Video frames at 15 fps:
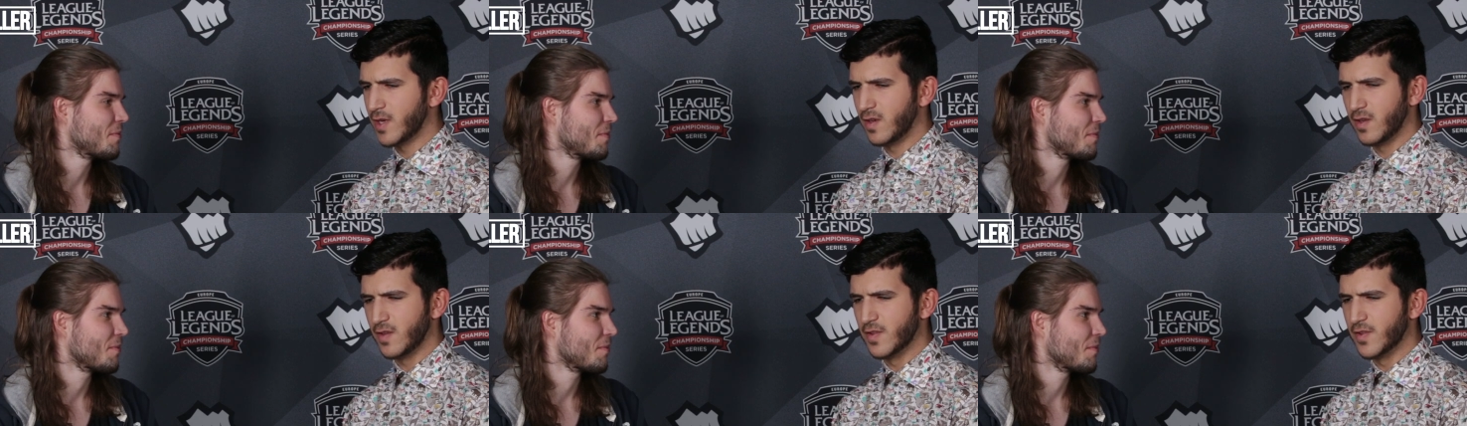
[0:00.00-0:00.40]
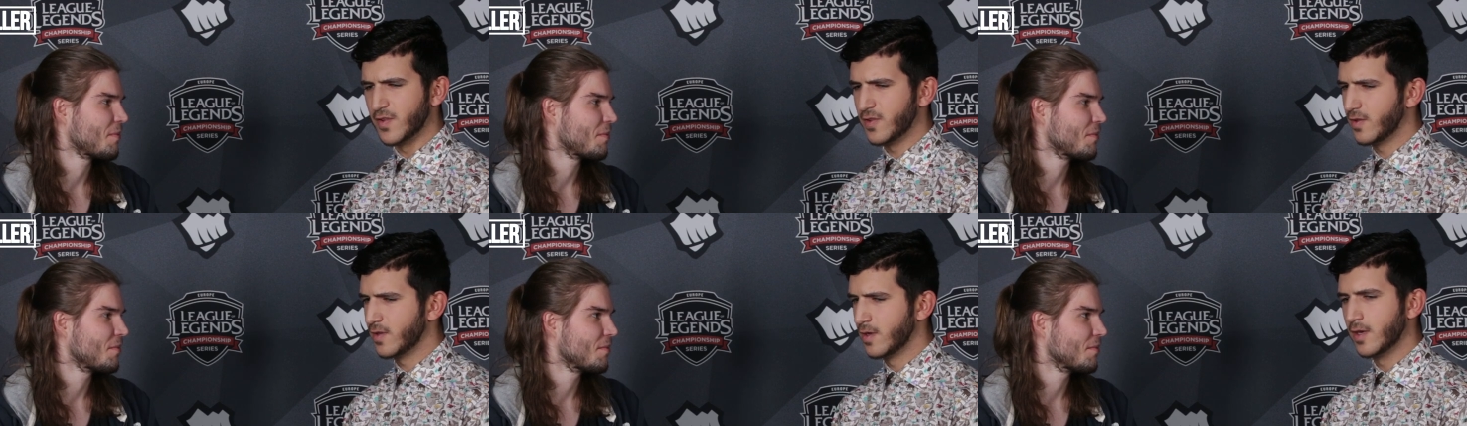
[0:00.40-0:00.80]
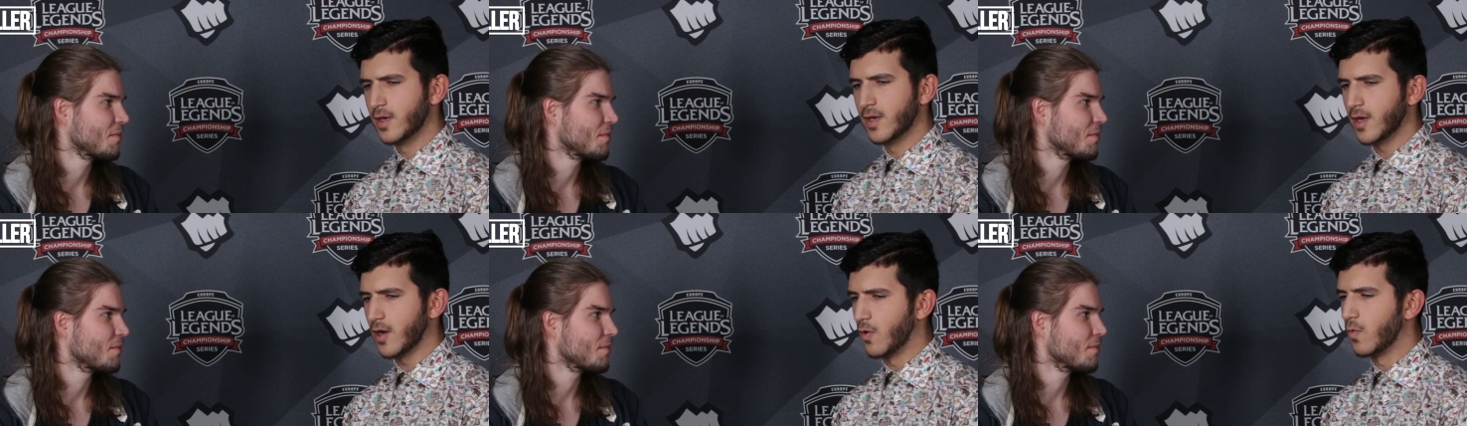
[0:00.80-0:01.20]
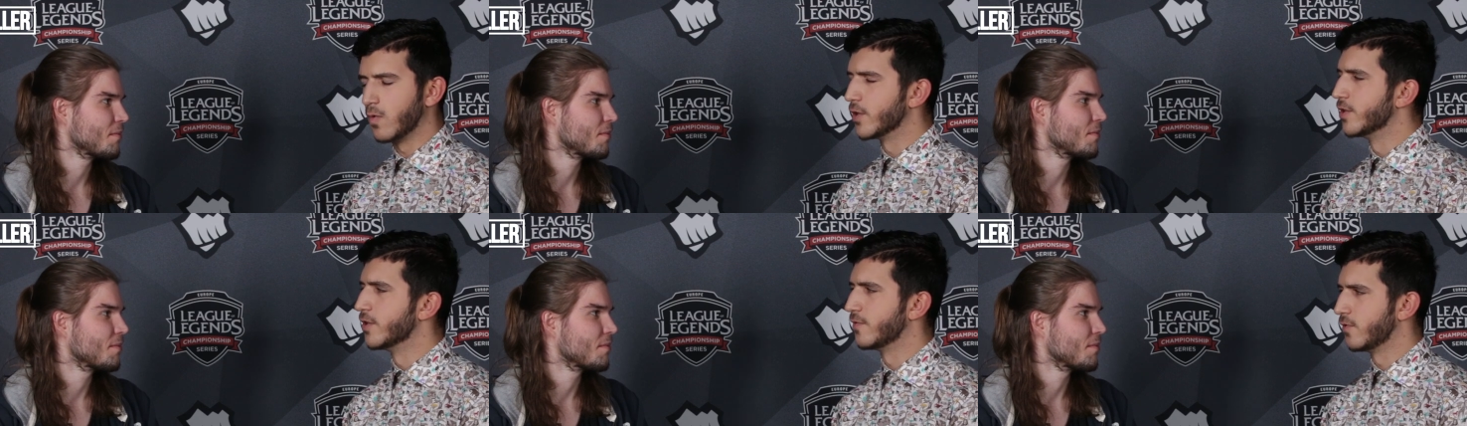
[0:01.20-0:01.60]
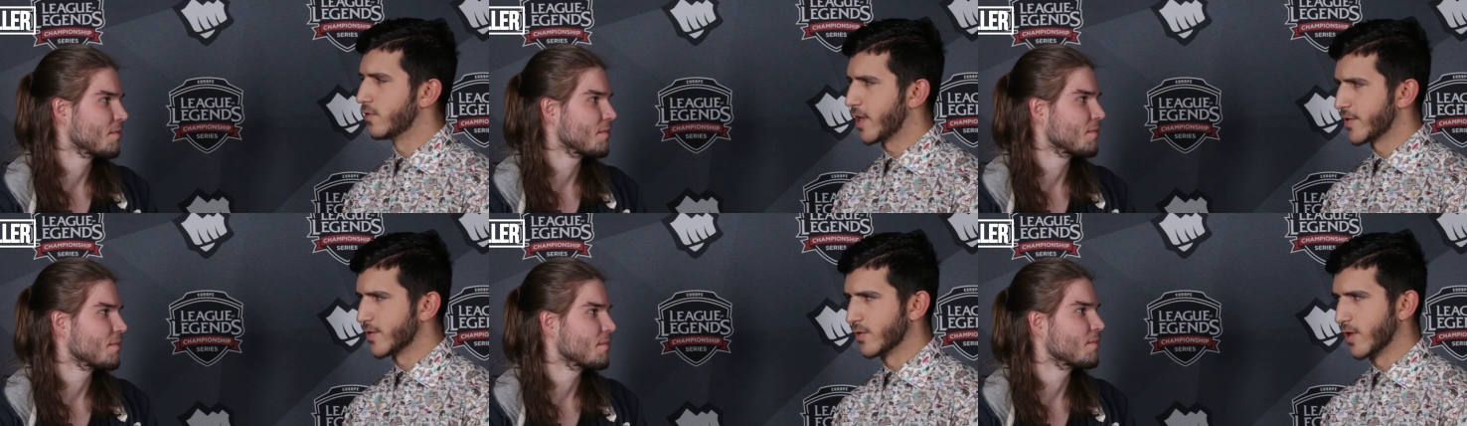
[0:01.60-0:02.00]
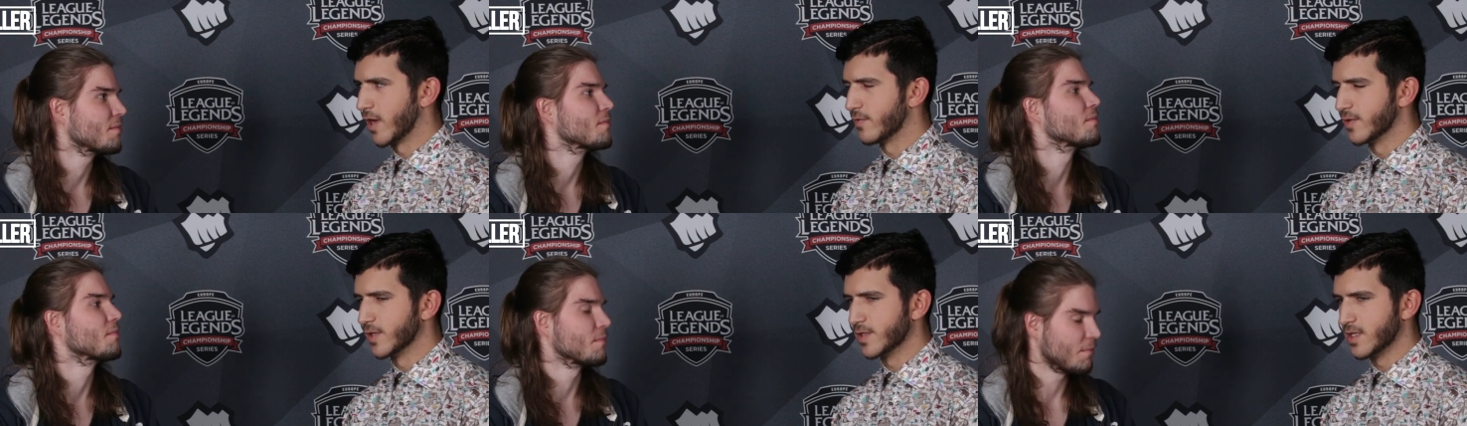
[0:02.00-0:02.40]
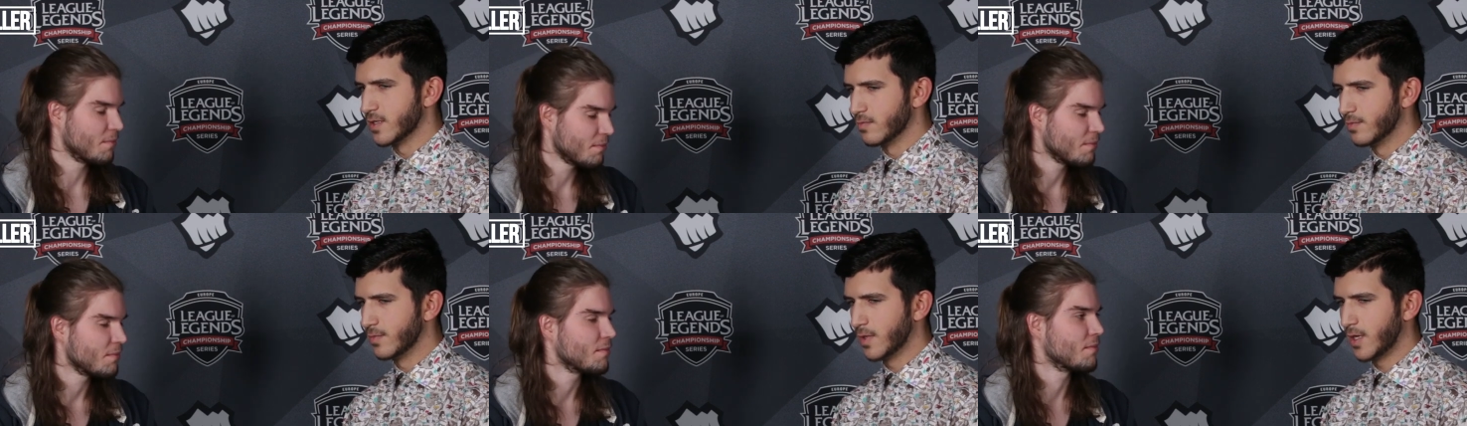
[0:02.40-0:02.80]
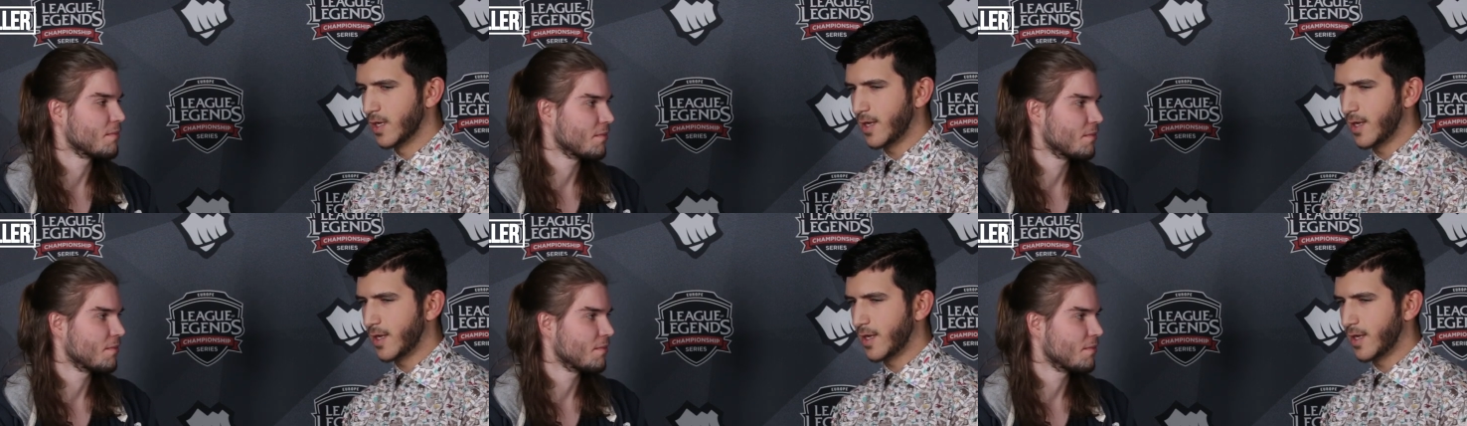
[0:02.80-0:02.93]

Speaker 1: he's a wonderful asset to have on a mm. team.